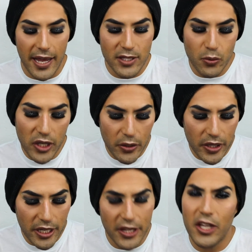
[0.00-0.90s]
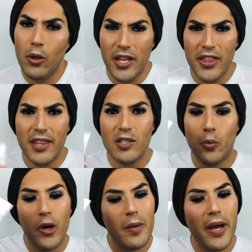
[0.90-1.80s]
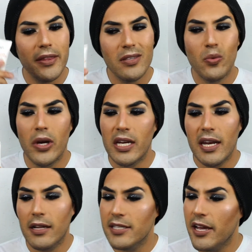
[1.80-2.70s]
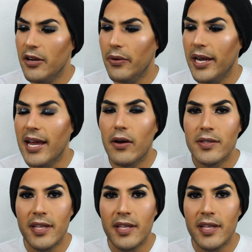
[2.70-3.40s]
It's really, really good. The only thing that's weird about this one, and I'll tell you right now, is